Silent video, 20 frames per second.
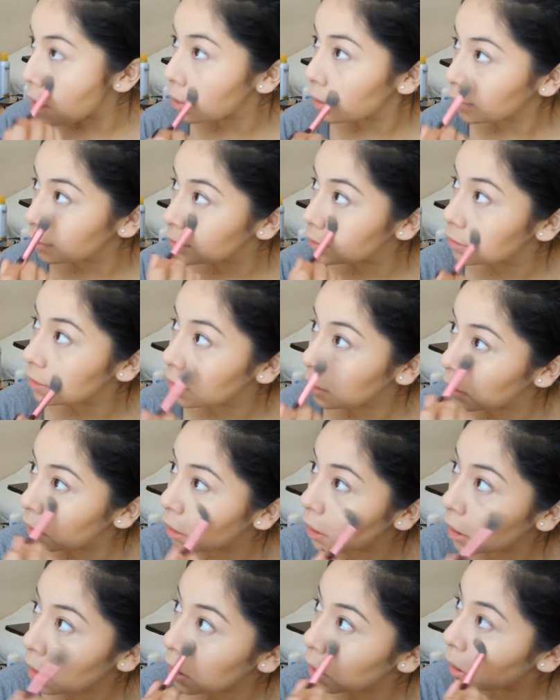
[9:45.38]

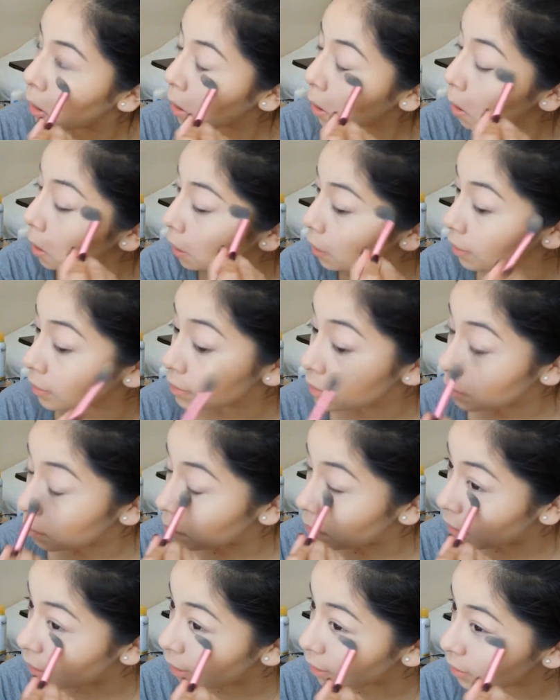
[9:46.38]
concealer into
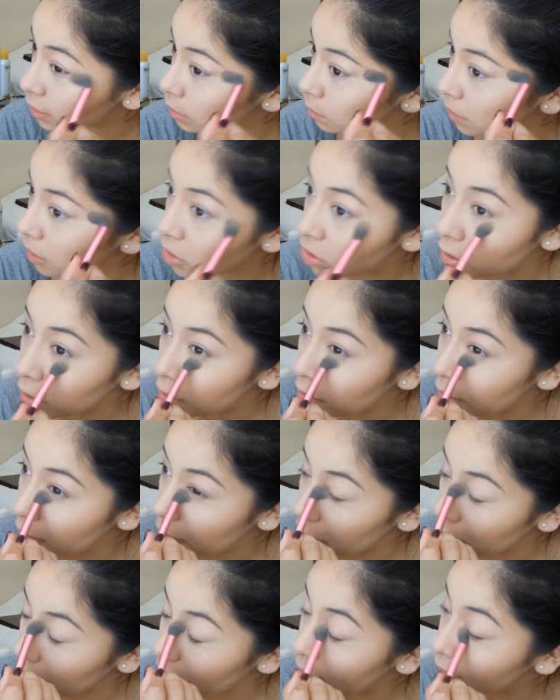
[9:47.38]
place, make sure it does
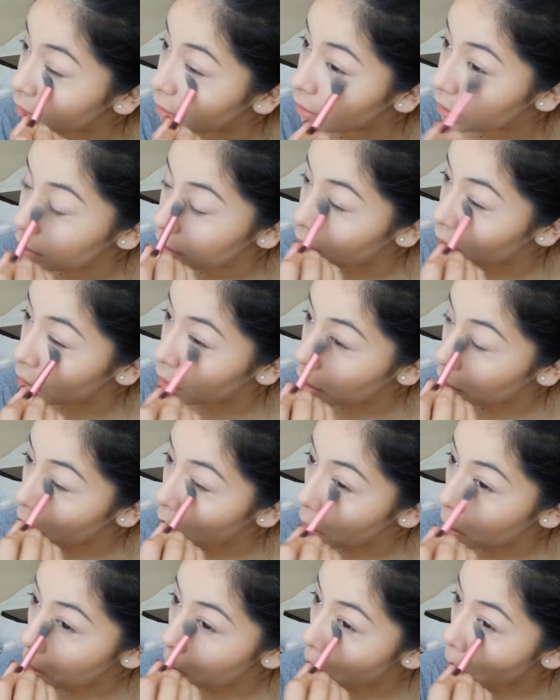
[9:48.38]
not crease.
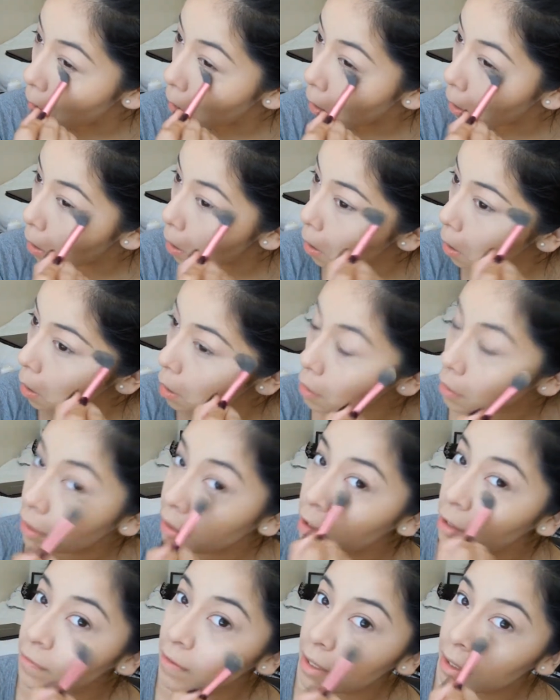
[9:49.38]
Or
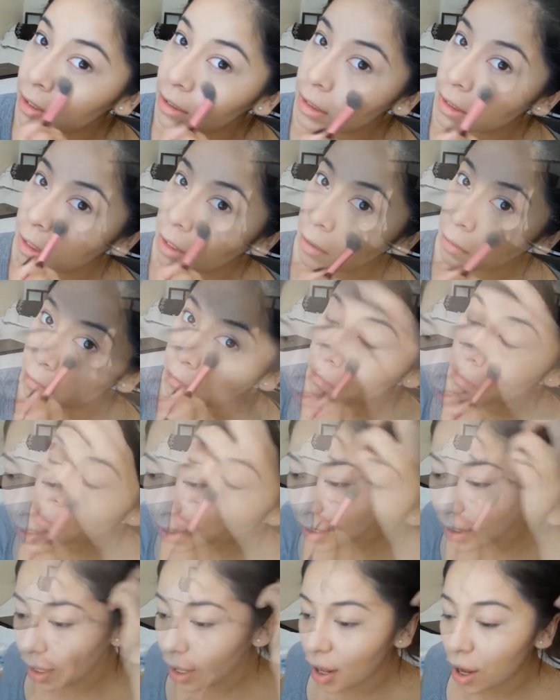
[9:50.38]
any of that. Yeah, that's
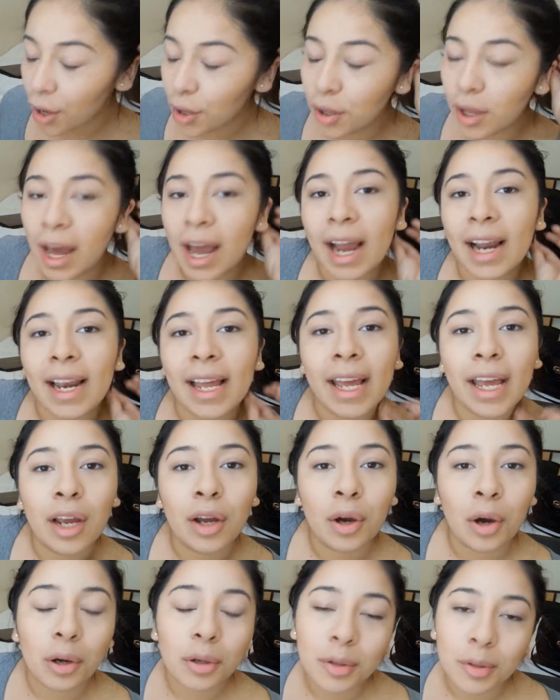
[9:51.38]
basically how you highlight and
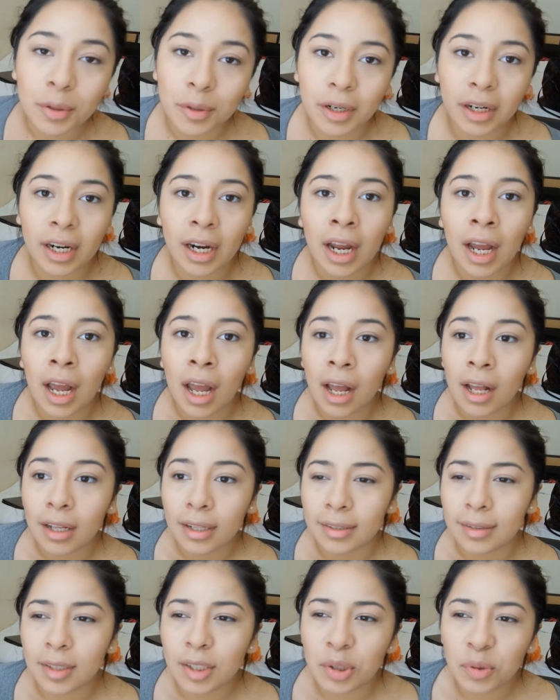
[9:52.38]
contour.
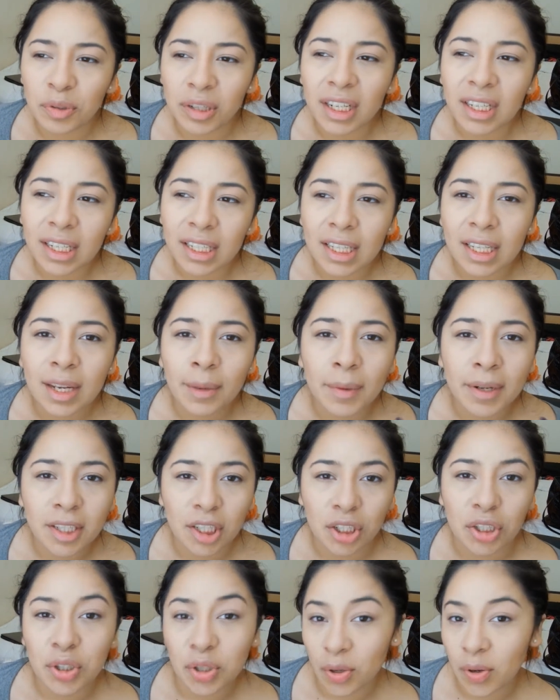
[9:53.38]
There's really nothing
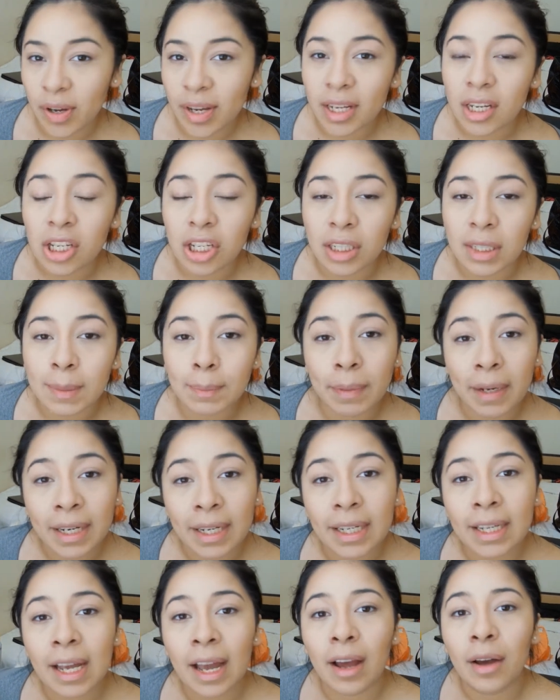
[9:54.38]
much to it, just
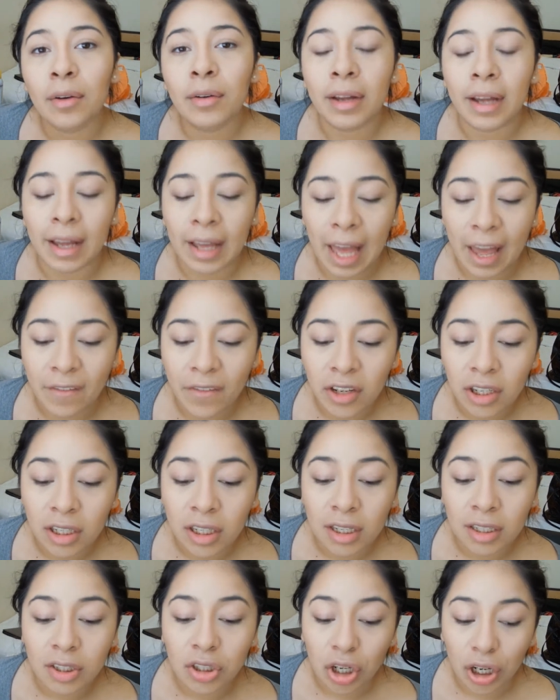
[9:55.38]
blending out, having
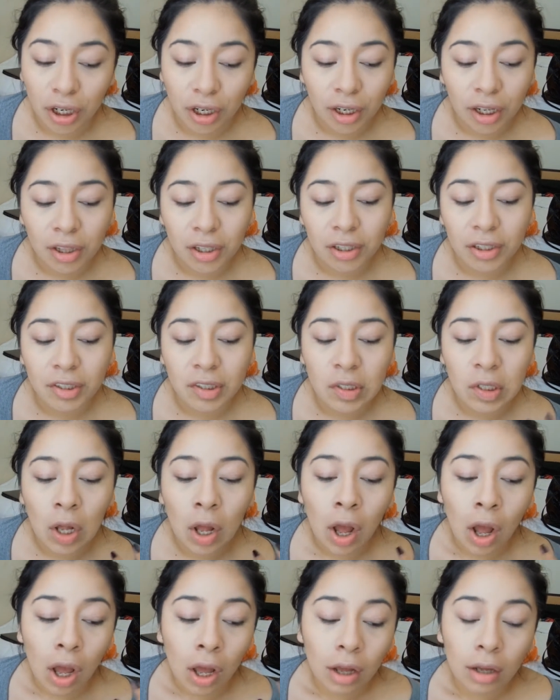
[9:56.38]
the dark colors,
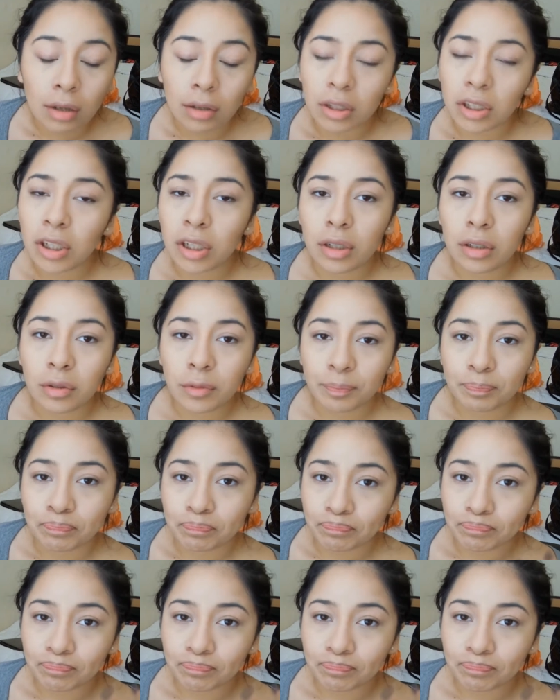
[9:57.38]
you know,